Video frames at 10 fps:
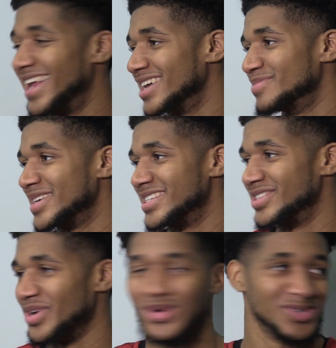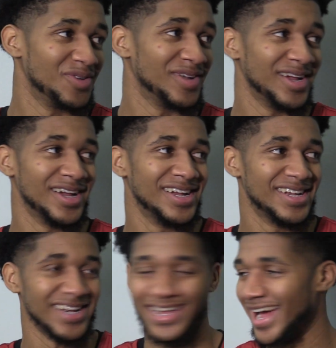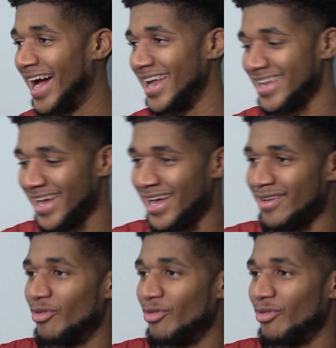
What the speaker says: That was Mason Jones over there, the guy, the